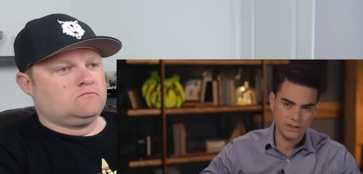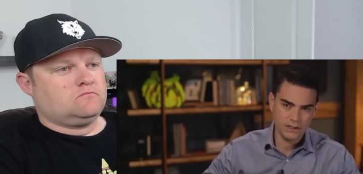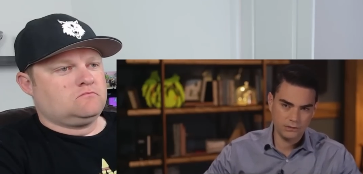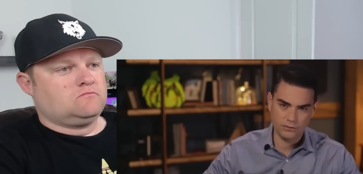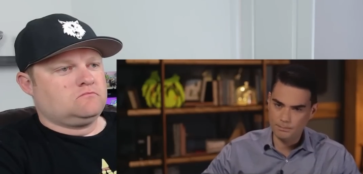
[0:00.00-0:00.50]

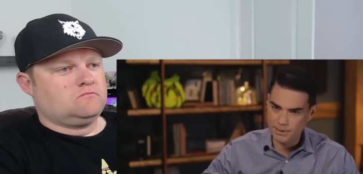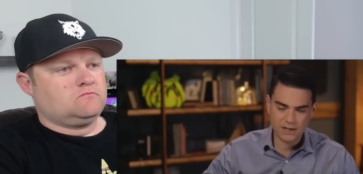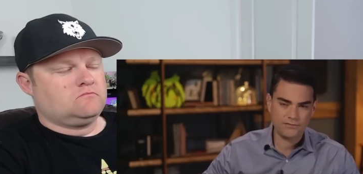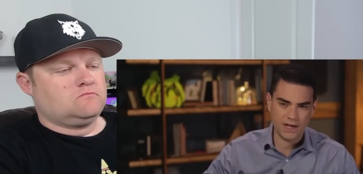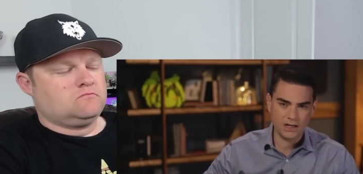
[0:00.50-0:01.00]
Speaker 1: He was a big
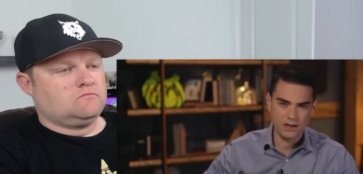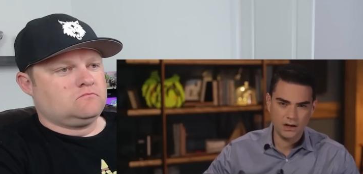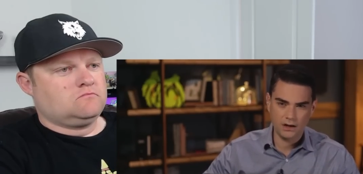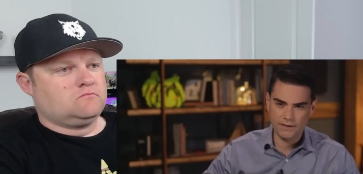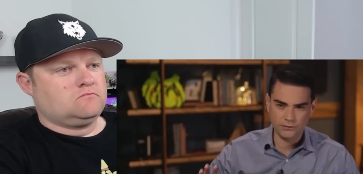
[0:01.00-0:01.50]
fan
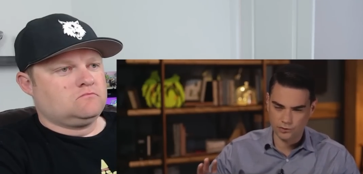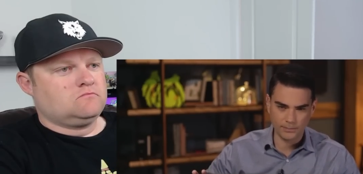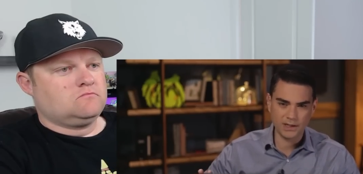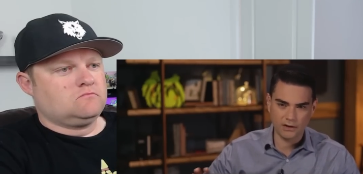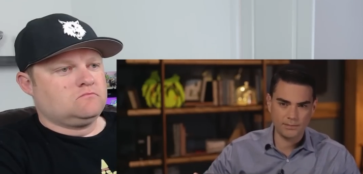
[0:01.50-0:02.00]
of how
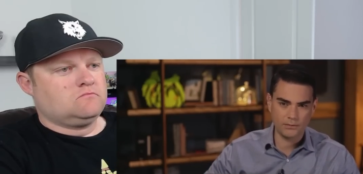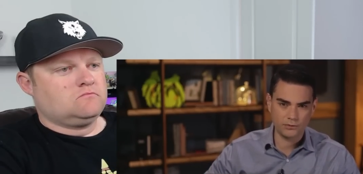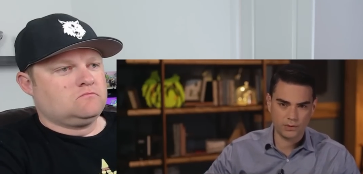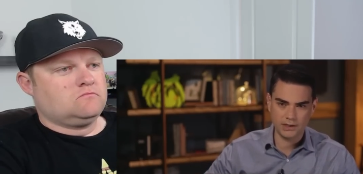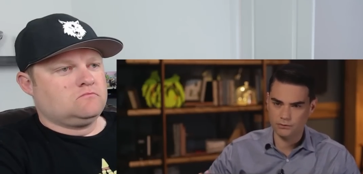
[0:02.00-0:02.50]
German government was
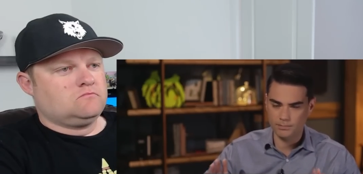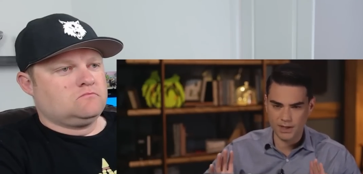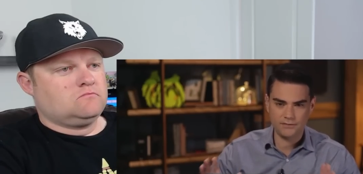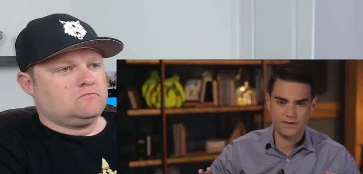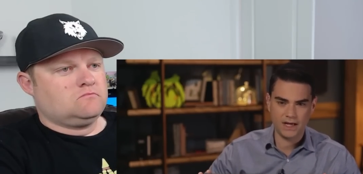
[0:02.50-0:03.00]
run. He was a
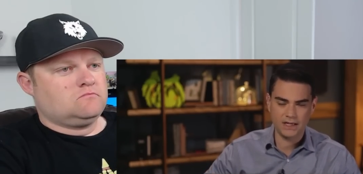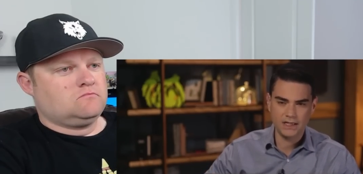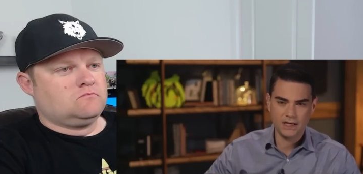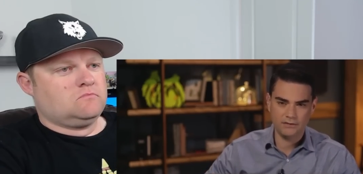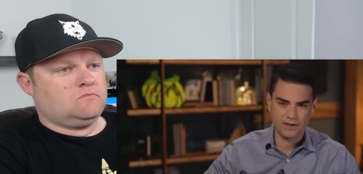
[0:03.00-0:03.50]
big fan
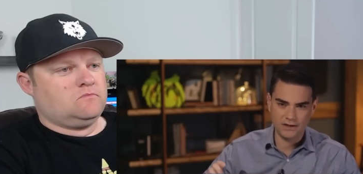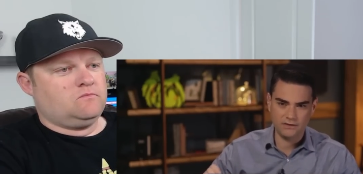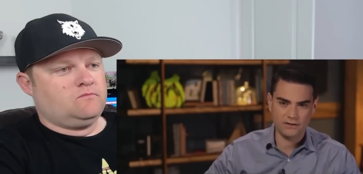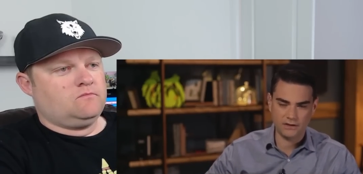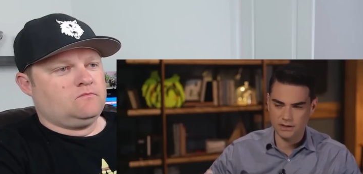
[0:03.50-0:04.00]
of the
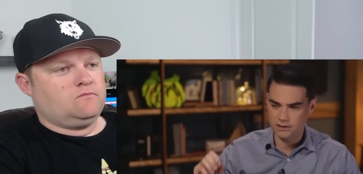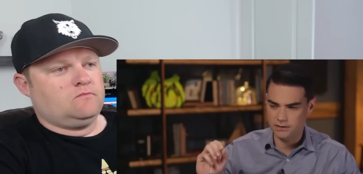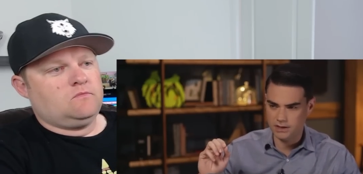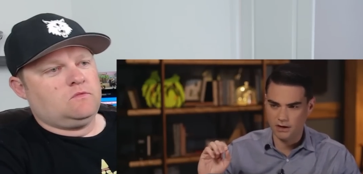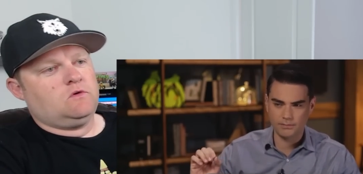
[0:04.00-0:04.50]
idea that the
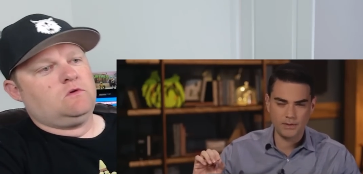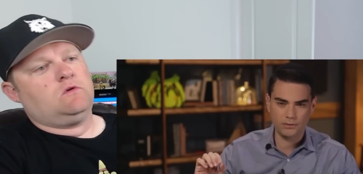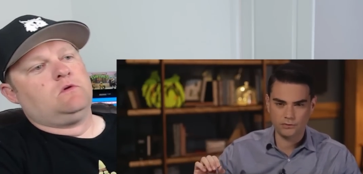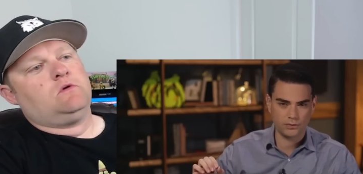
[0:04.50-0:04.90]
government was